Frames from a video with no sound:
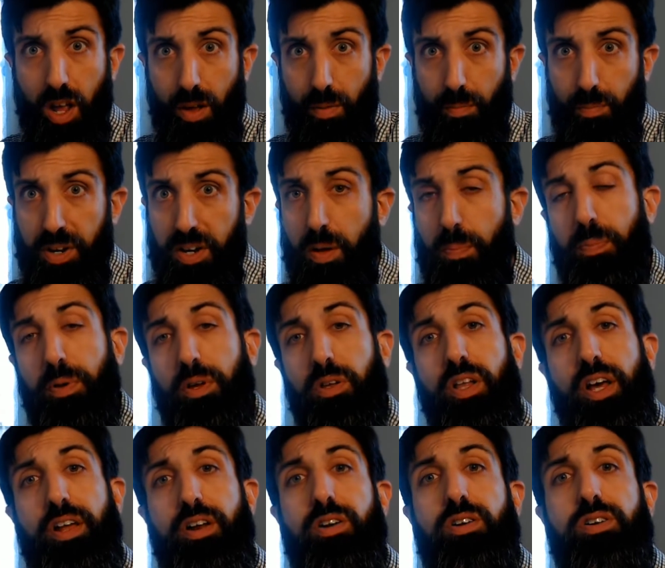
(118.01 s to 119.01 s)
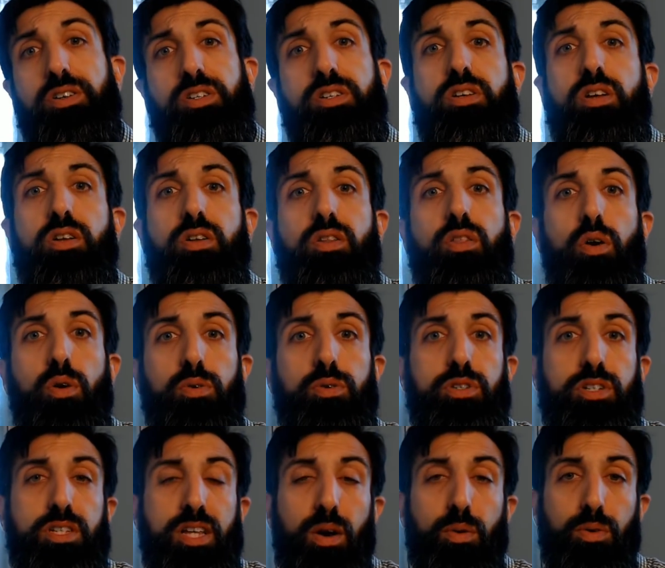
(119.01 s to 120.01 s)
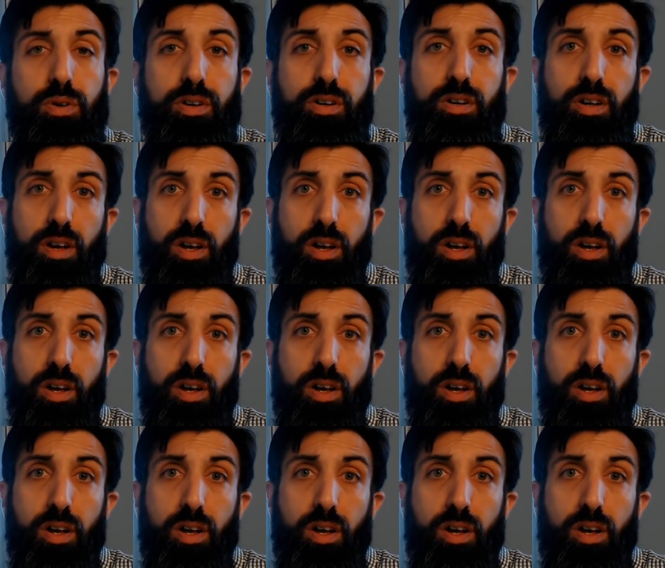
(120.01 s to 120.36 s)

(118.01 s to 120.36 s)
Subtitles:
manipulators and those that would